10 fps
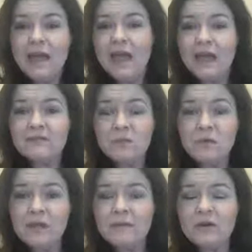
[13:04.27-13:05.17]
have to
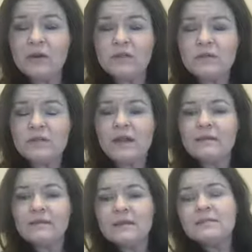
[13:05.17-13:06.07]
worry about all those kind
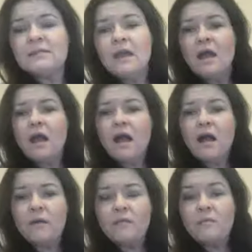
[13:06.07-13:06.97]
of things.
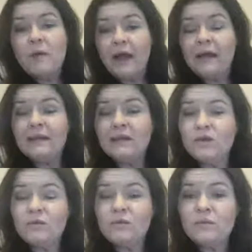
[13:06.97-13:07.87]
But,
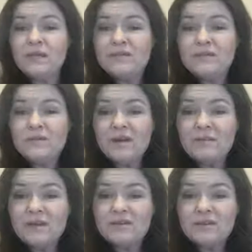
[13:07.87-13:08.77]
we do want to
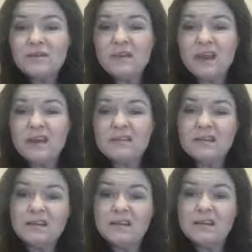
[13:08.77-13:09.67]
make sure that we kind of
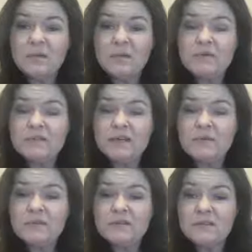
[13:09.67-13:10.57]
look a little bit
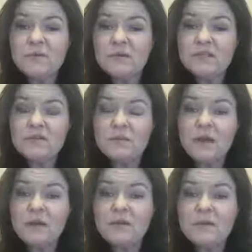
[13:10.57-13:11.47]
presentable. So we do the
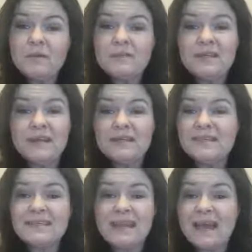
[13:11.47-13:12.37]
bare minimums, and it
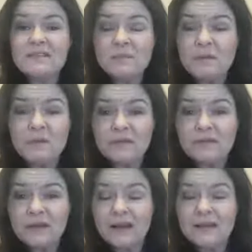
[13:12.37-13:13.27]
doesn't have to be
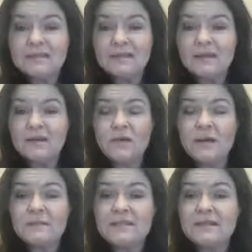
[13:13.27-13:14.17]
perfect, guys.
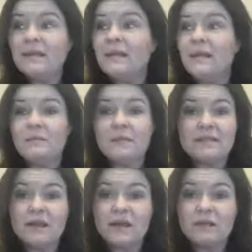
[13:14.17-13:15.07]
I'm sitting in my
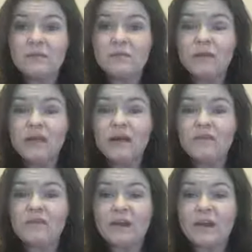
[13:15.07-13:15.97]
dining room right now.
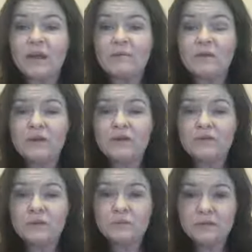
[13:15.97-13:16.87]
I've got a couple of windows
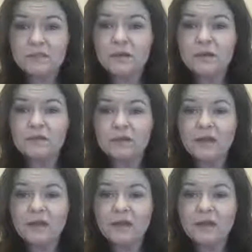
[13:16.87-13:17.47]
open so I don't look